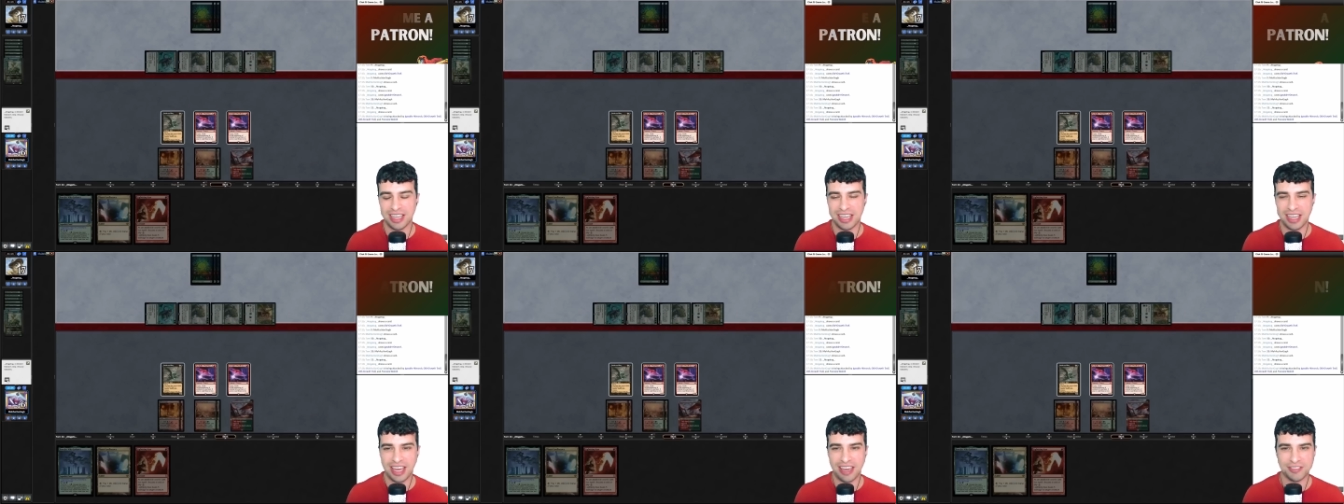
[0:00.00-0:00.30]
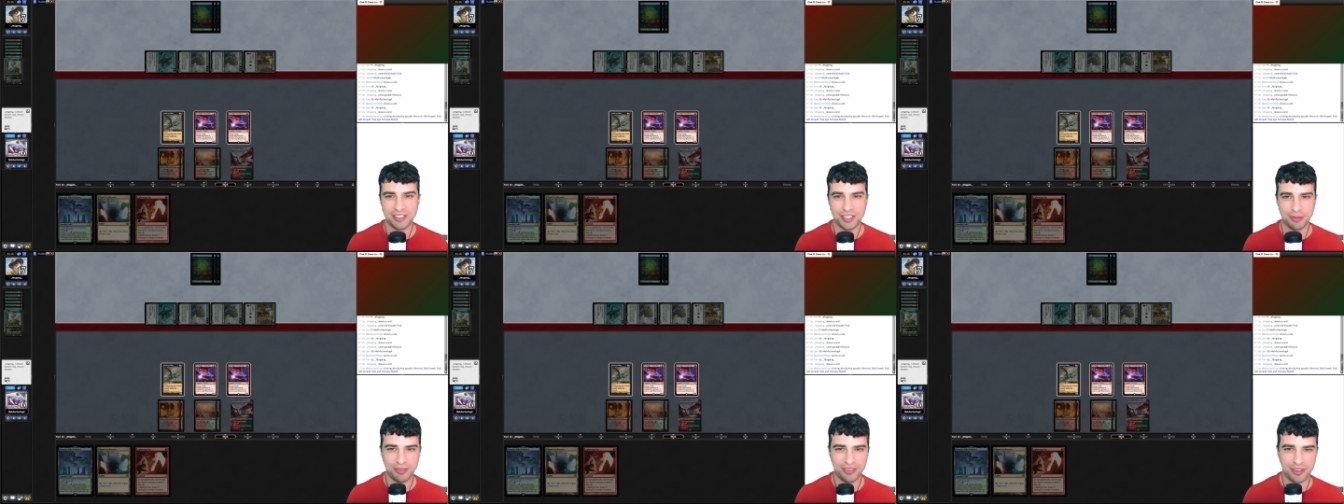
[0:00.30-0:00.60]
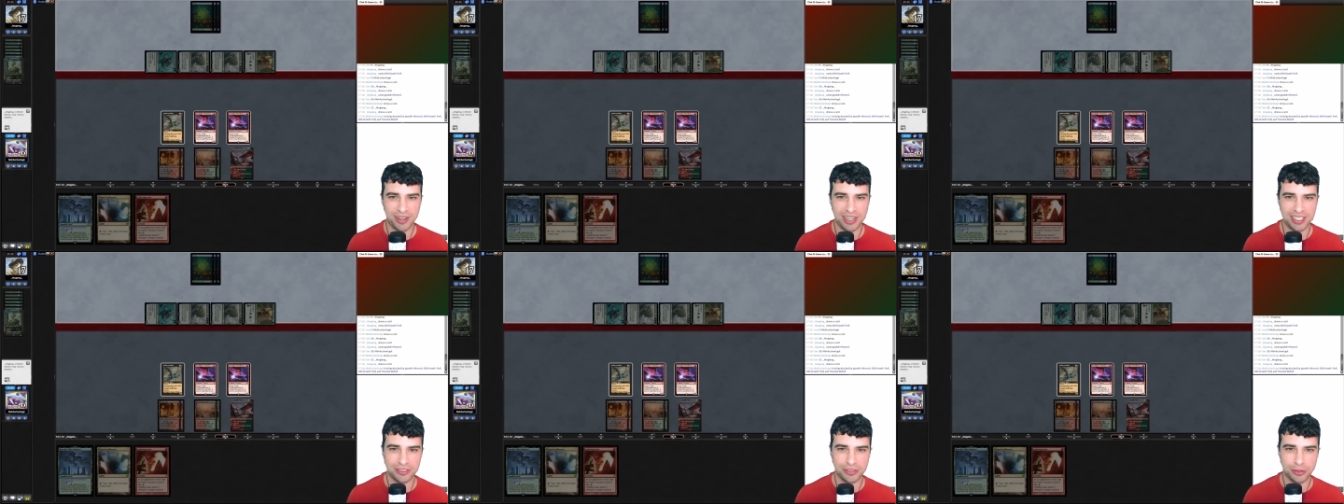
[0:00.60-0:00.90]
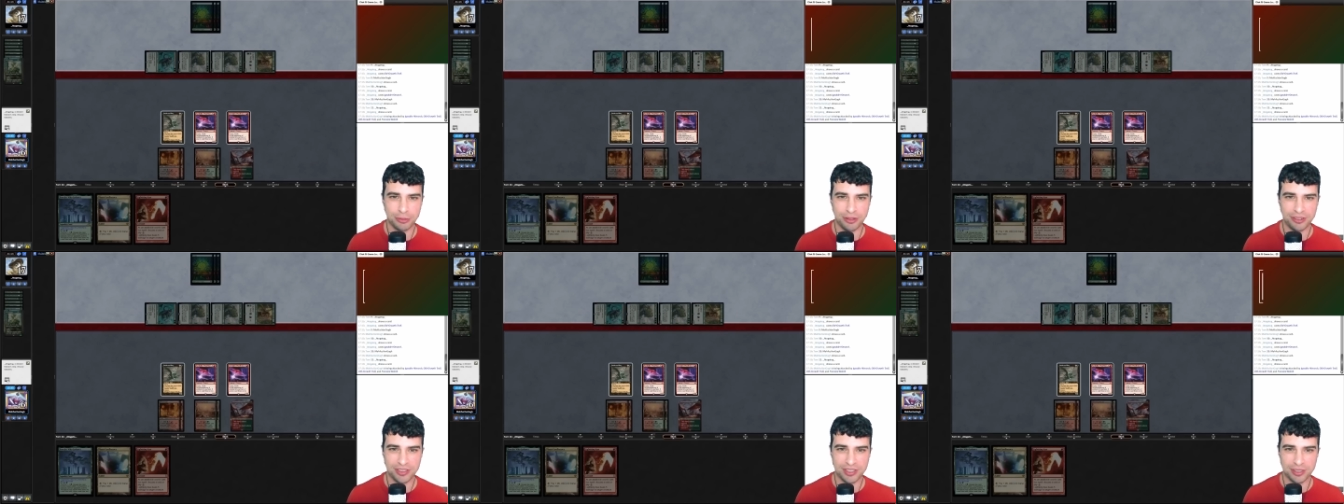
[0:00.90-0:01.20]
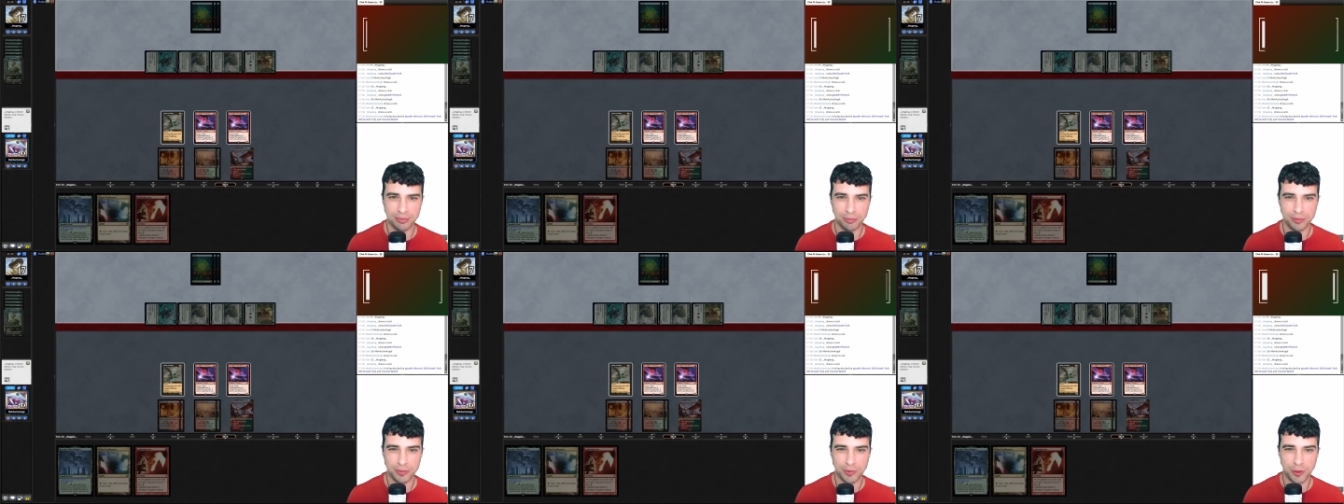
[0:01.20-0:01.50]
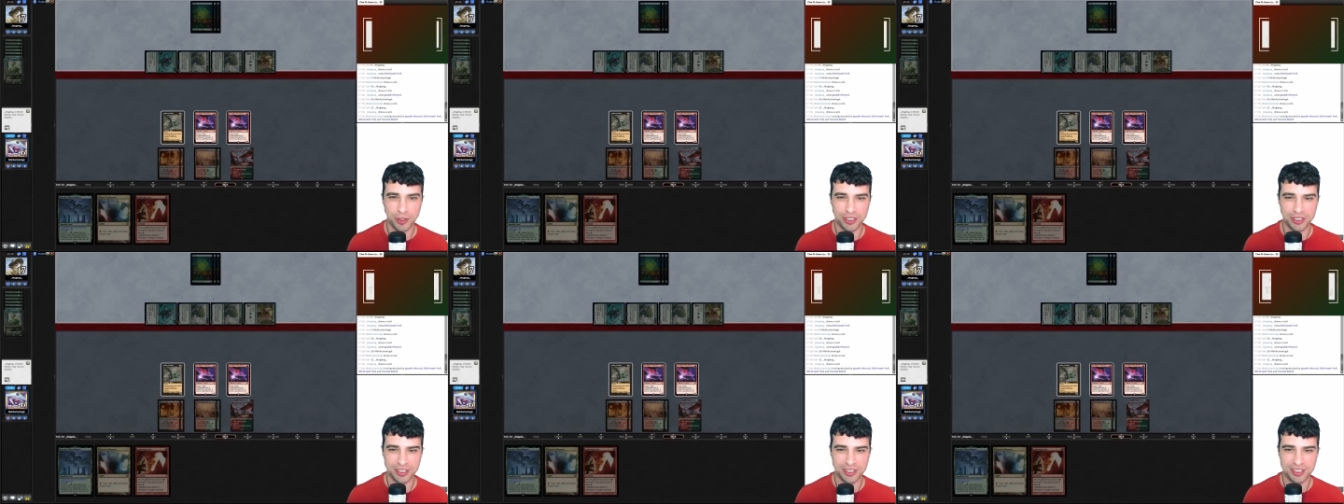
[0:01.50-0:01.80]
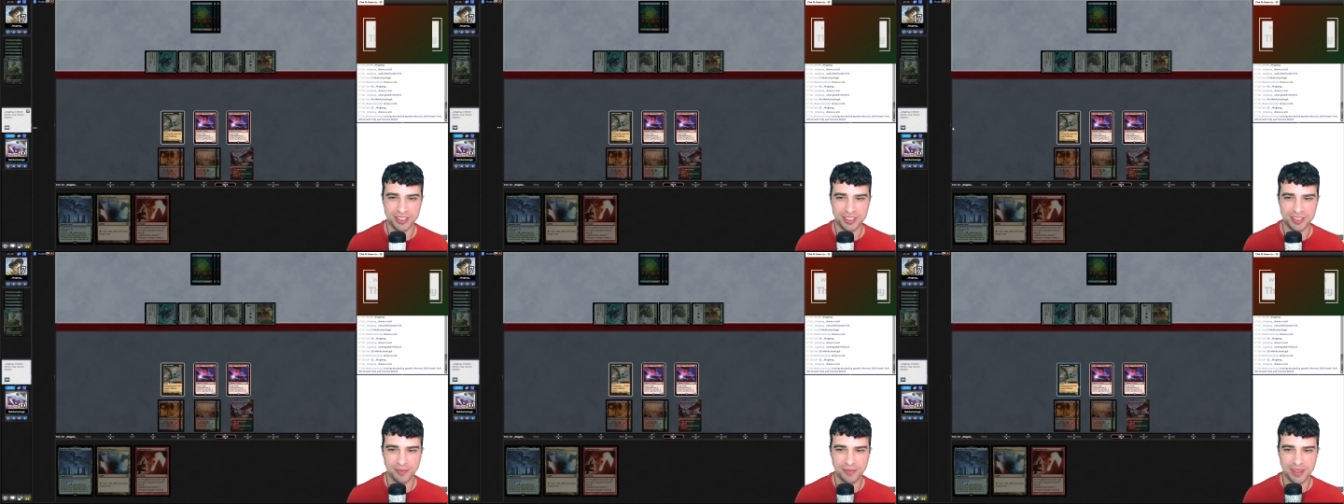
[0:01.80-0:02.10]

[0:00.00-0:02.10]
have something, right, to buff some creatures.